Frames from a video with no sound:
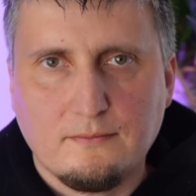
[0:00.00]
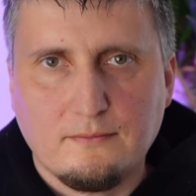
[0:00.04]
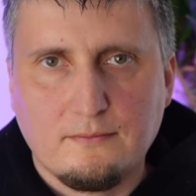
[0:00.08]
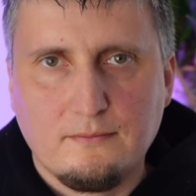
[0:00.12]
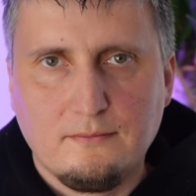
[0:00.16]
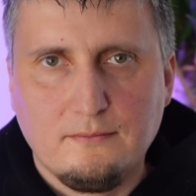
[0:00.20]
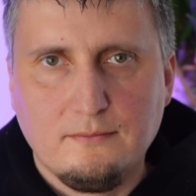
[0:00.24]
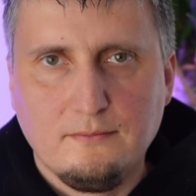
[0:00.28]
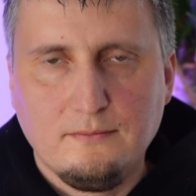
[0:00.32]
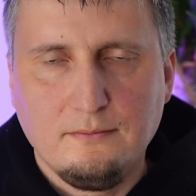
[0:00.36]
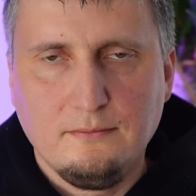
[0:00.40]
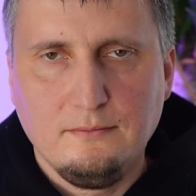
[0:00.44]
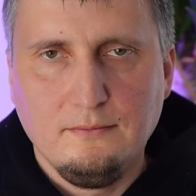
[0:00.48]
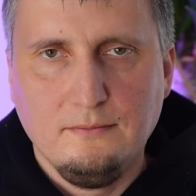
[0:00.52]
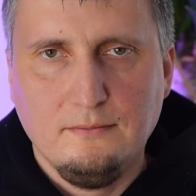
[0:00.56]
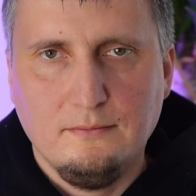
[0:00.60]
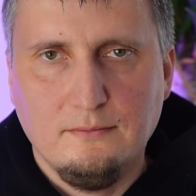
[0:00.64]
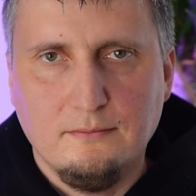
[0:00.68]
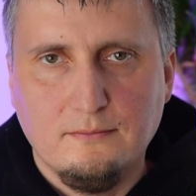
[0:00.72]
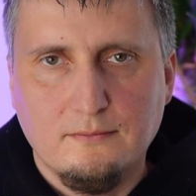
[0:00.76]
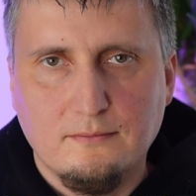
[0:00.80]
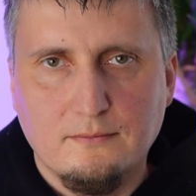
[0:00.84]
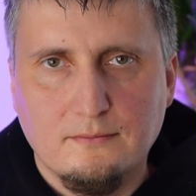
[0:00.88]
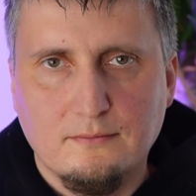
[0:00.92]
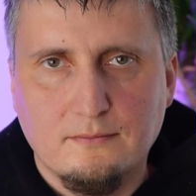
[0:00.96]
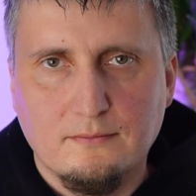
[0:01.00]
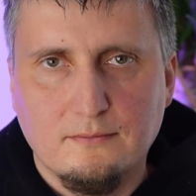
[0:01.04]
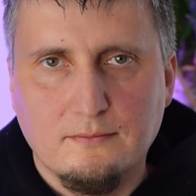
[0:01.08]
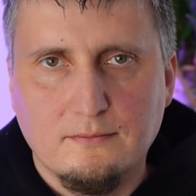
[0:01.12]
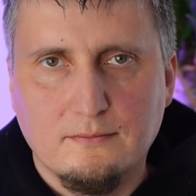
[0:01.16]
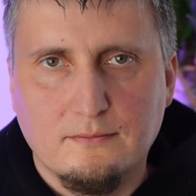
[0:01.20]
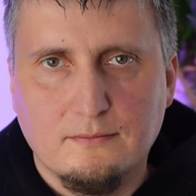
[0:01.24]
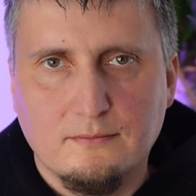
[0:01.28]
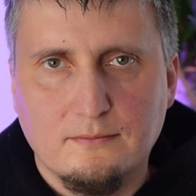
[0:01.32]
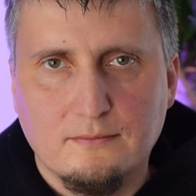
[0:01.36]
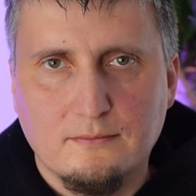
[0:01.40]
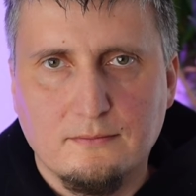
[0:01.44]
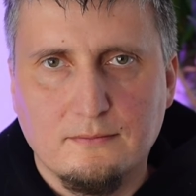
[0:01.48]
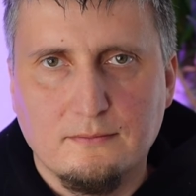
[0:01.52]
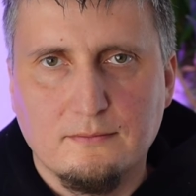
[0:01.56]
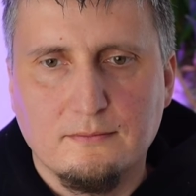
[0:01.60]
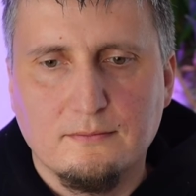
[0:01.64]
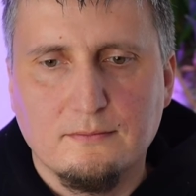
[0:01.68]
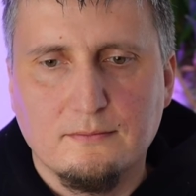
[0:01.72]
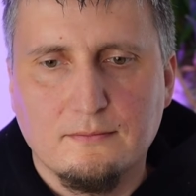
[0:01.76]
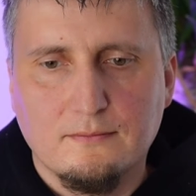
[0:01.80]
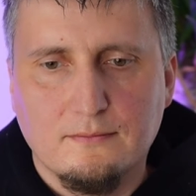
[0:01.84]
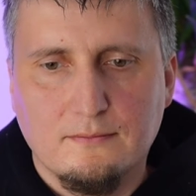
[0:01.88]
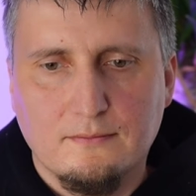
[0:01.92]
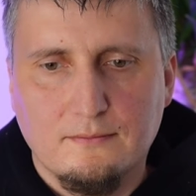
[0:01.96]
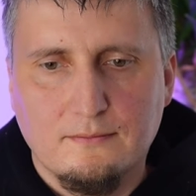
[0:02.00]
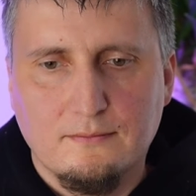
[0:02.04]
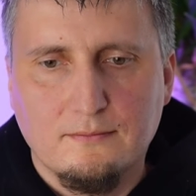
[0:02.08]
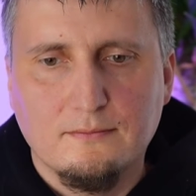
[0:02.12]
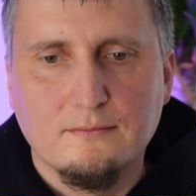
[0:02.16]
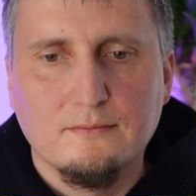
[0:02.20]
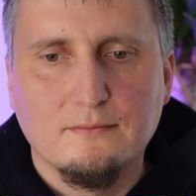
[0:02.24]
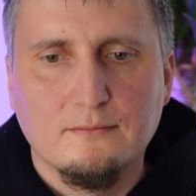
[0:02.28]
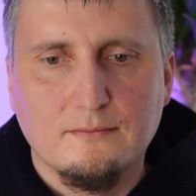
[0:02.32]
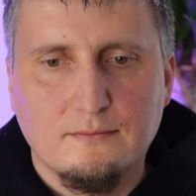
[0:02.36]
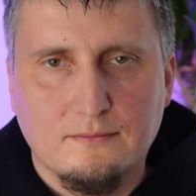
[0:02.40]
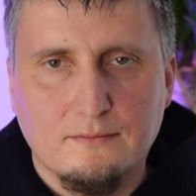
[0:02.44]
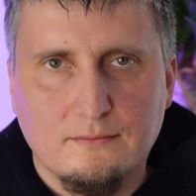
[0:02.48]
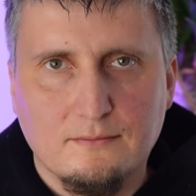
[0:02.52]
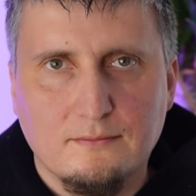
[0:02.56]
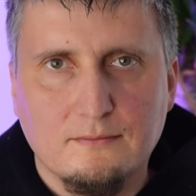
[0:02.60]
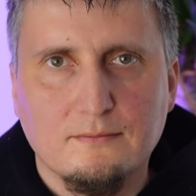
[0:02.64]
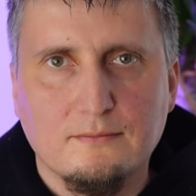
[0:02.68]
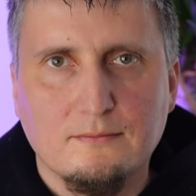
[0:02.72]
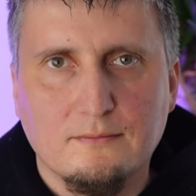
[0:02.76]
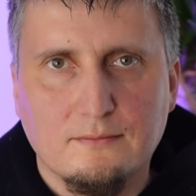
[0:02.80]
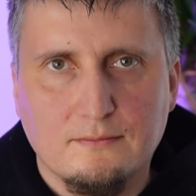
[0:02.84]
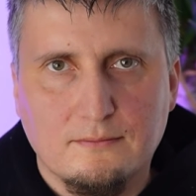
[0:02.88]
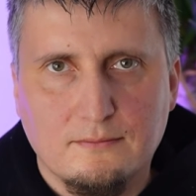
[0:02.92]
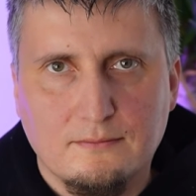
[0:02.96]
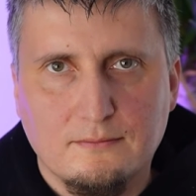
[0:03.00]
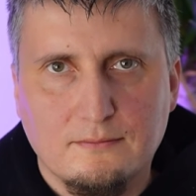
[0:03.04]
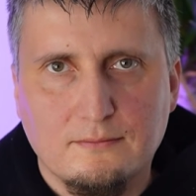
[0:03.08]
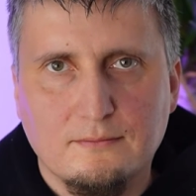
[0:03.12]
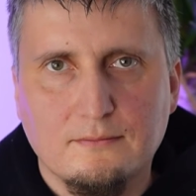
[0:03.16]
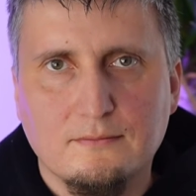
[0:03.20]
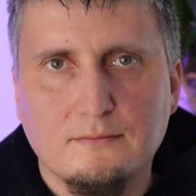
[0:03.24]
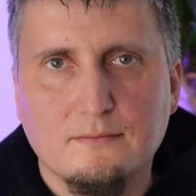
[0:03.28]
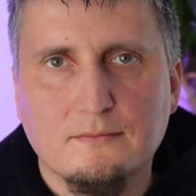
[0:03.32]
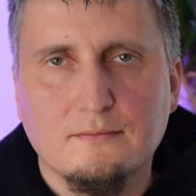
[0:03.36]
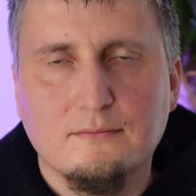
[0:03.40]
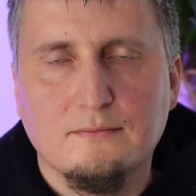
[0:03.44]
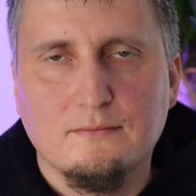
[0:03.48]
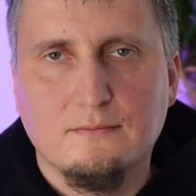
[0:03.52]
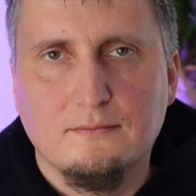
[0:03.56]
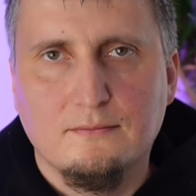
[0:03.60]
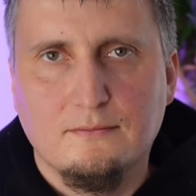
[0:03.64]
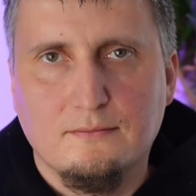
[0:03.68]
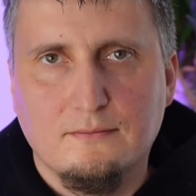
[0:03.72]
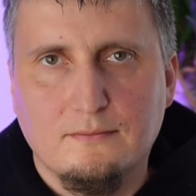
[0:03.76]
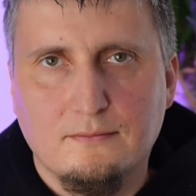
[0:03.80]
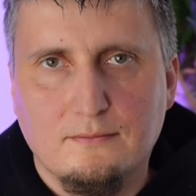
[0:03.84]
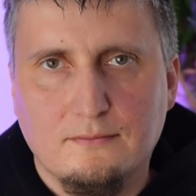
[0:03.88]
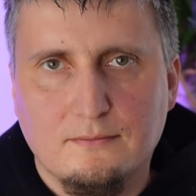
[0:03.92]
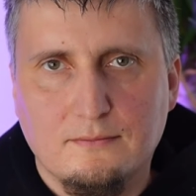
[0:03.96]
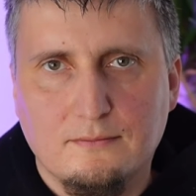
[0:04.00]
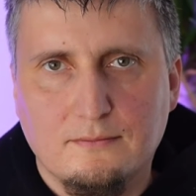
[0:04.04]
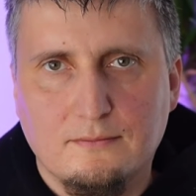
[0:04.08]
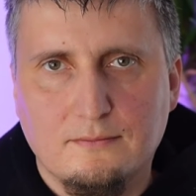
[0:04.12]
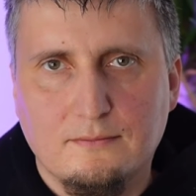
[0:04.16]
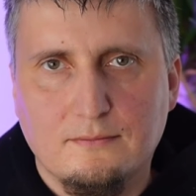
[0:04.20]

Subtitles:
(silent)